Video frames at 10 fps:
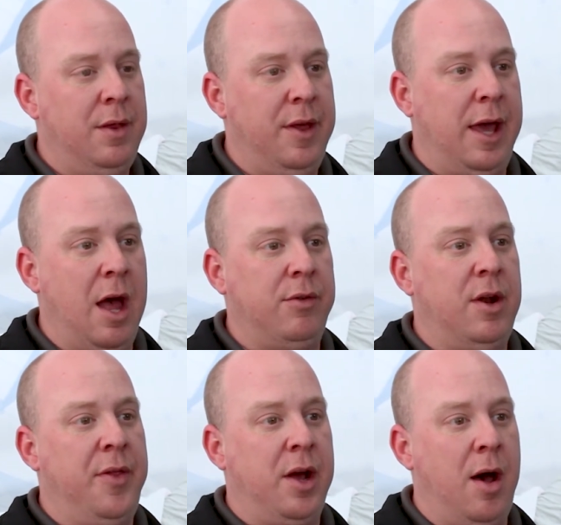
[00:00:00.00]
The
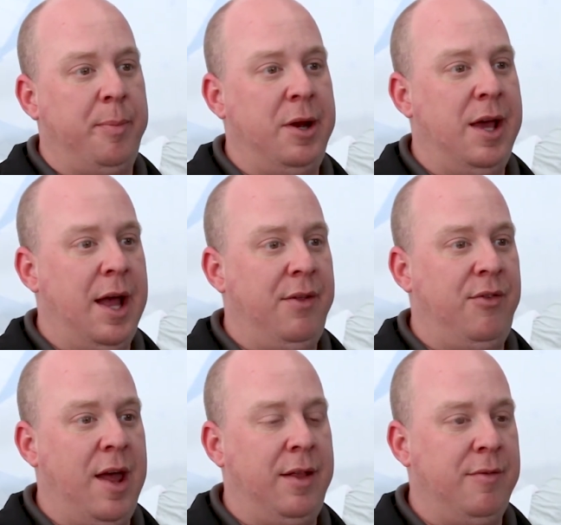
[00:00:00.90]
accountant of the company had
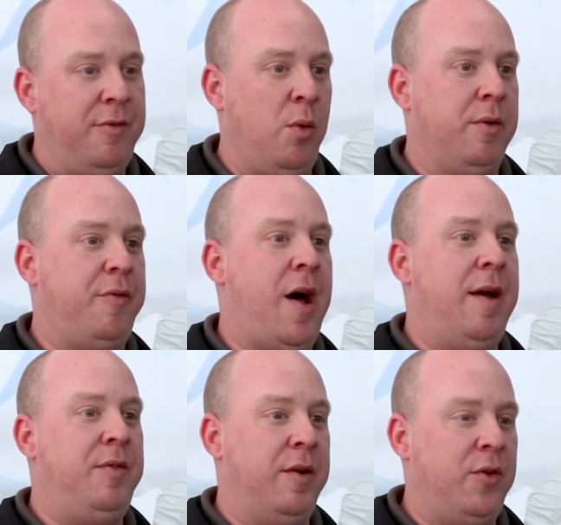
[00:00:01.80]
sent 4 or
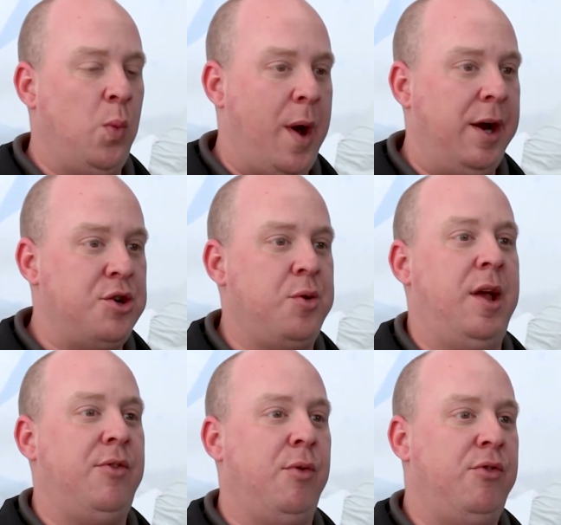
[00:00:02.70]
5 different wire
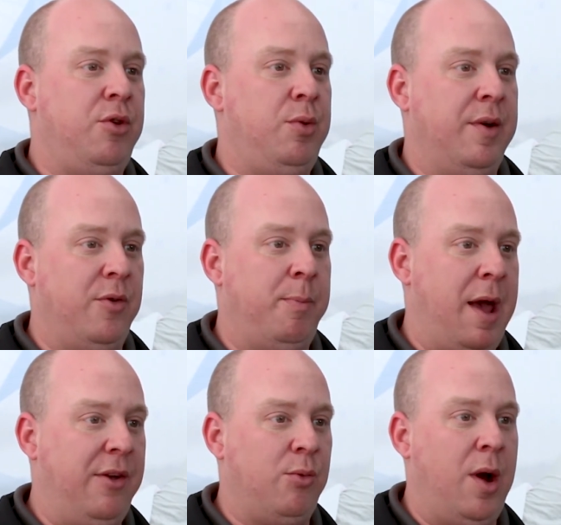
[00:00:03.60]
transfers to different
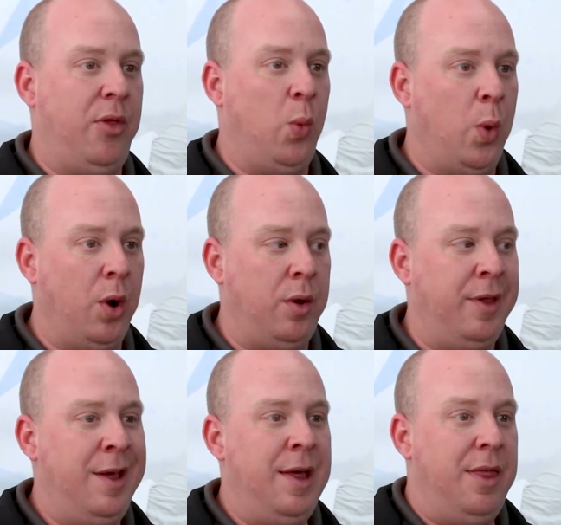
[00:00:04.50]
banks around the
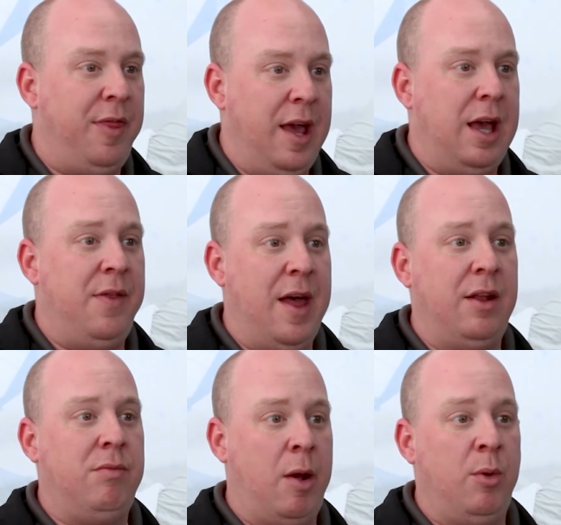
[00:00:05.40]
world, thinking
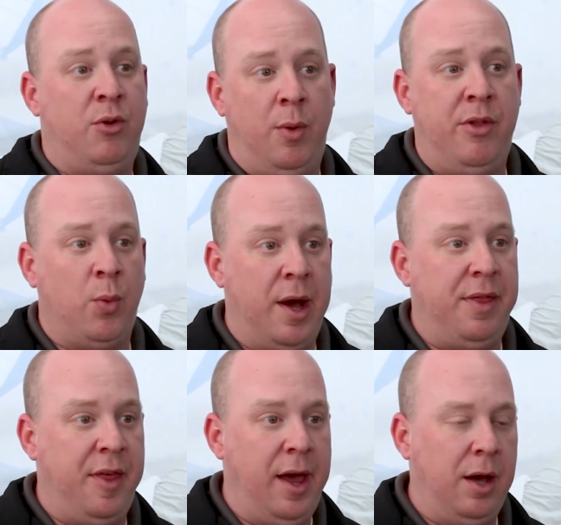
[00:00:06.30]
that they were doing the
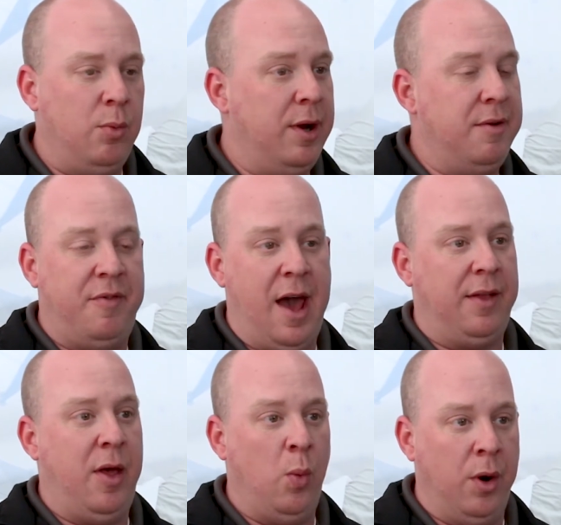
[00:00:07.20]
right thing, when in fact they